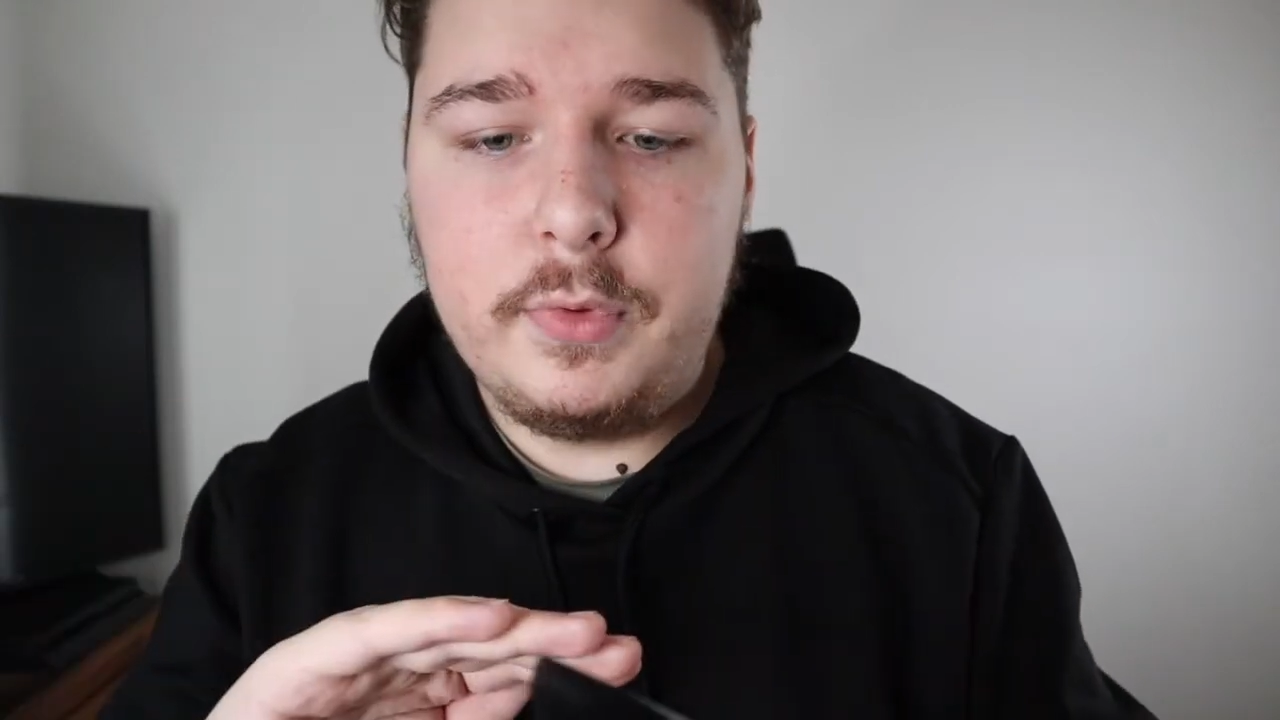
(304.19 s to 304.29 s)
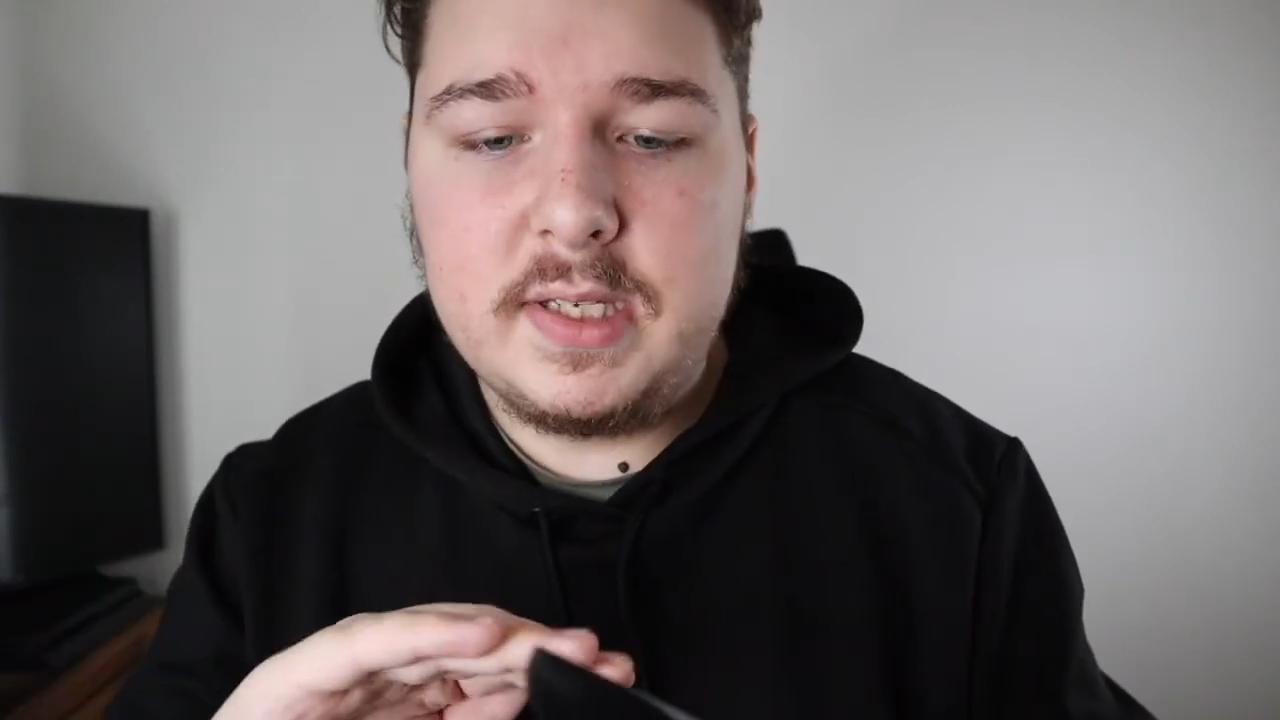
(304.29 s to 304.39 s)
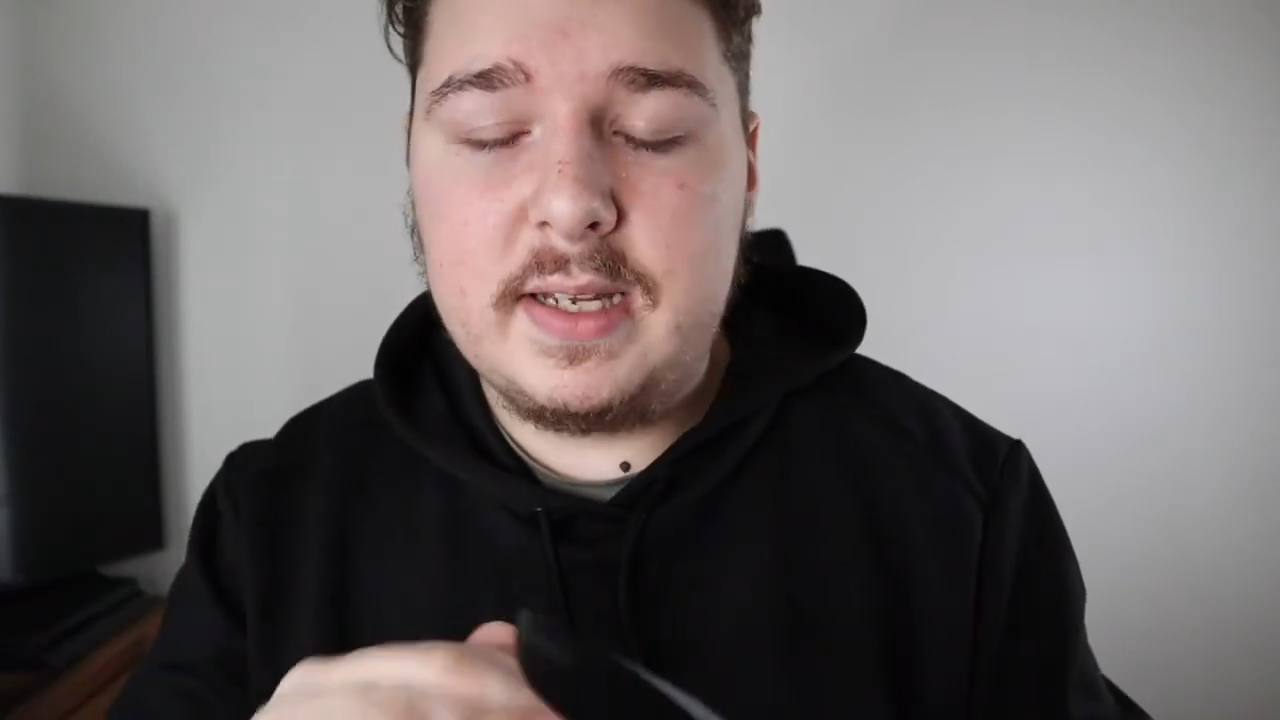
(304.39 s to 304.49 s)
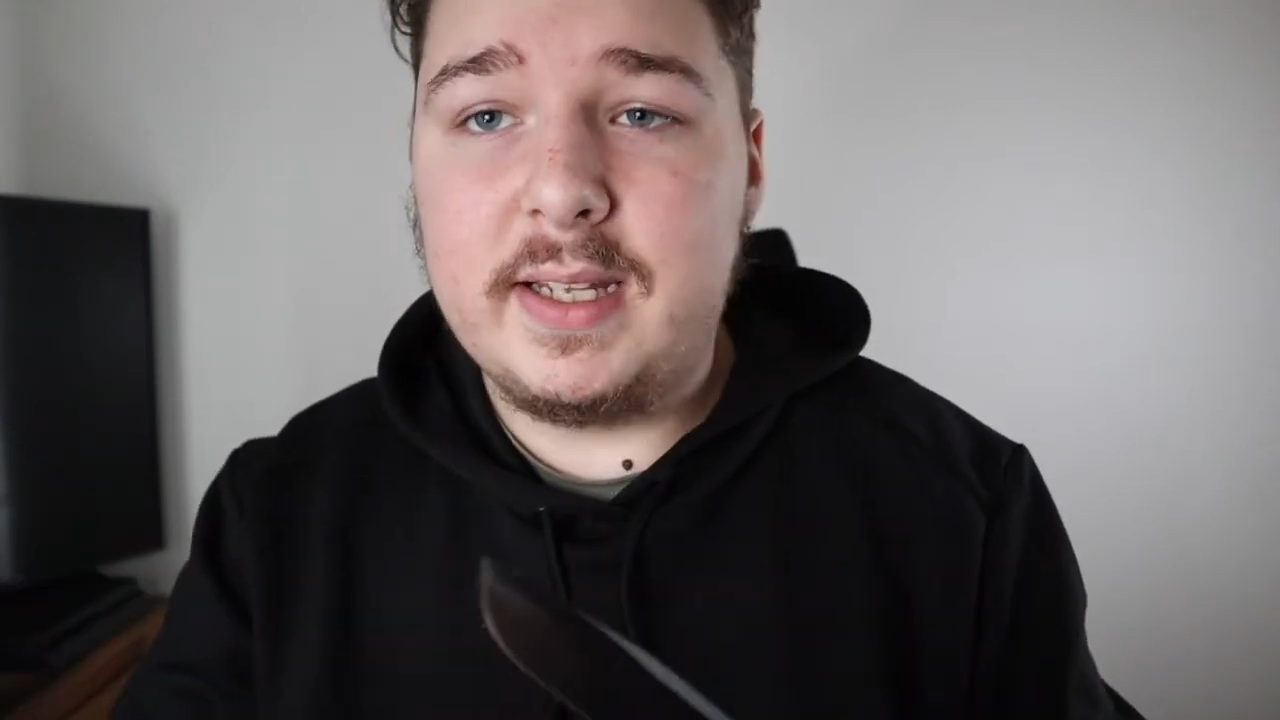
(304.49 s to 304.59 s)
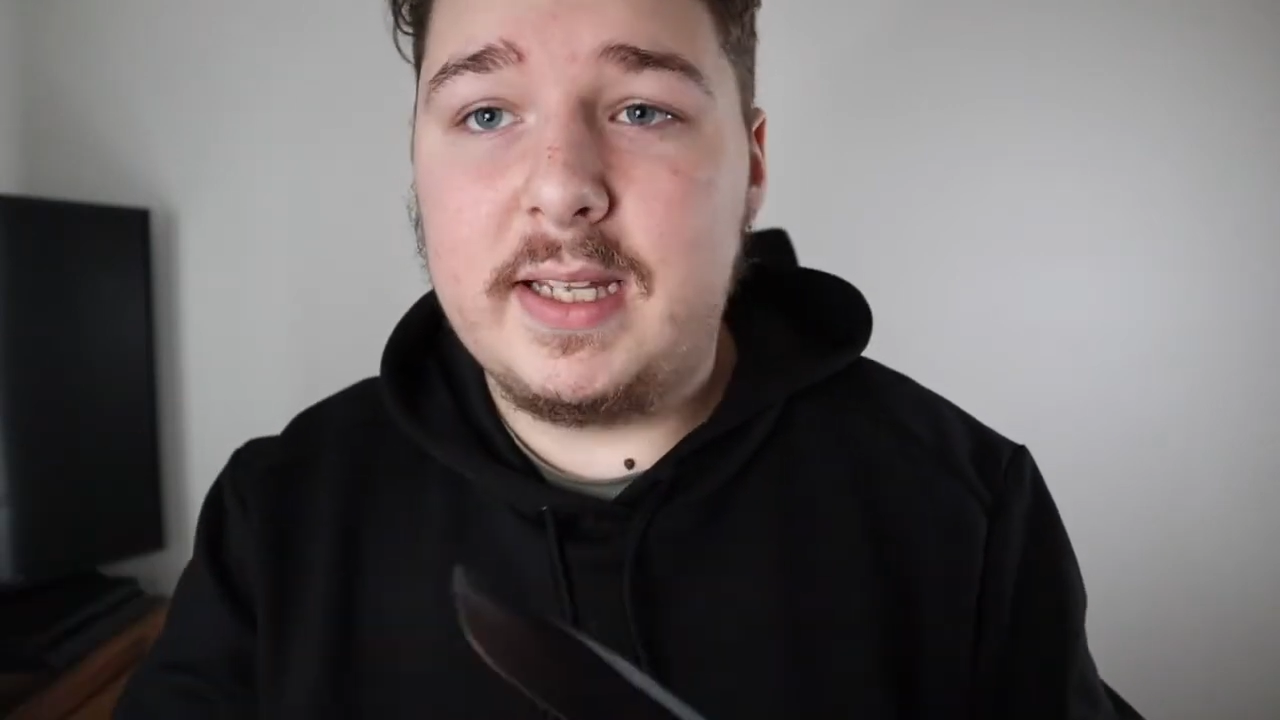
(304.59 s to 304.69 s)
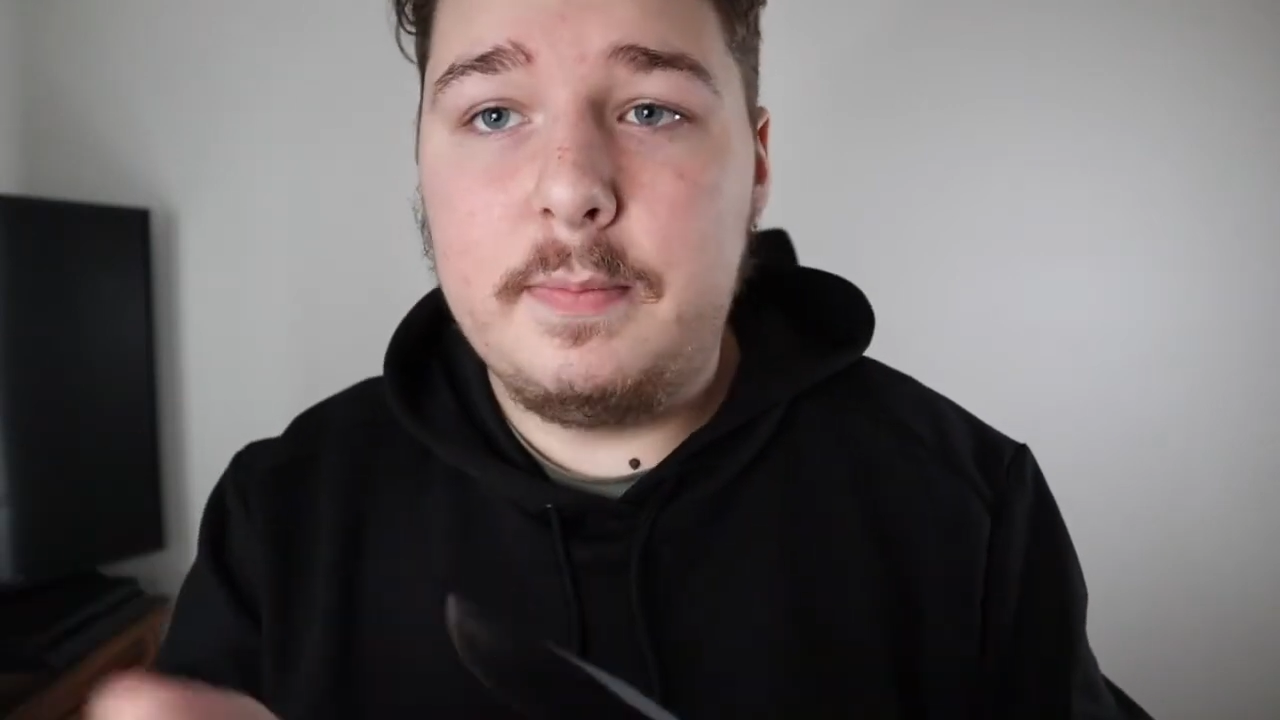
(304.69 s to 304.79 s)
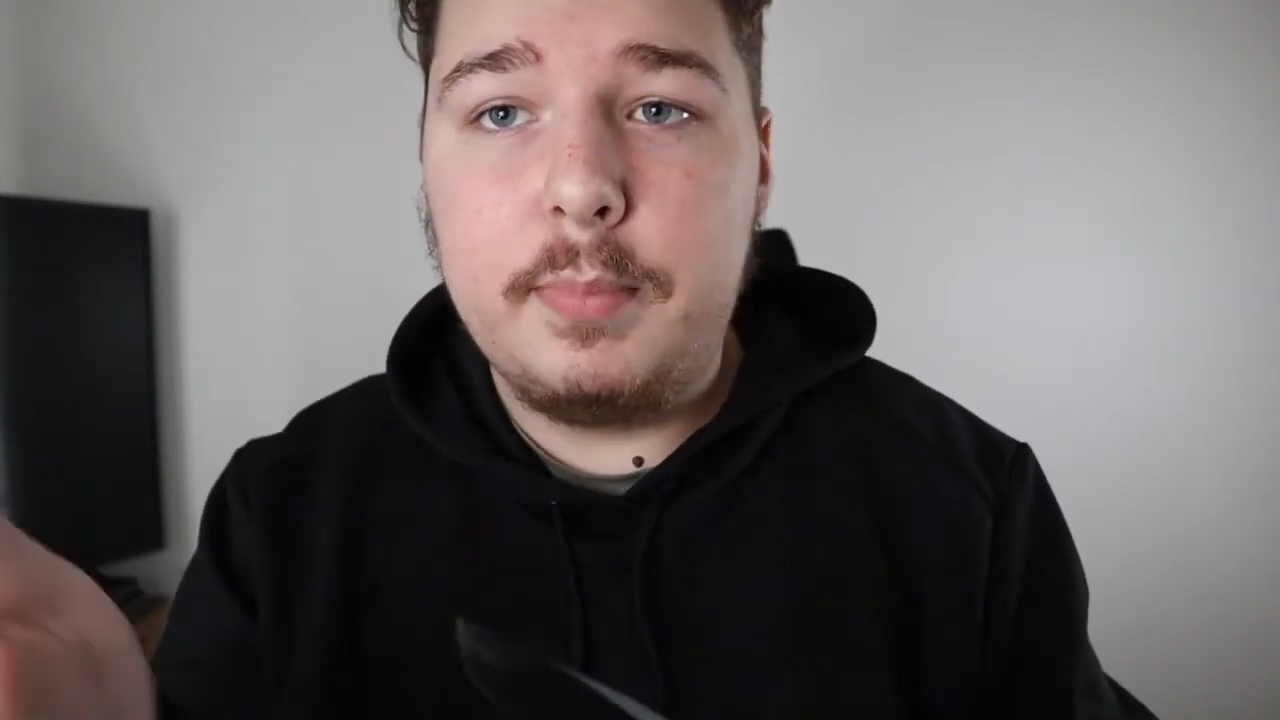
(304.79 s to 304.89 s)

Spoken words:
just have to get the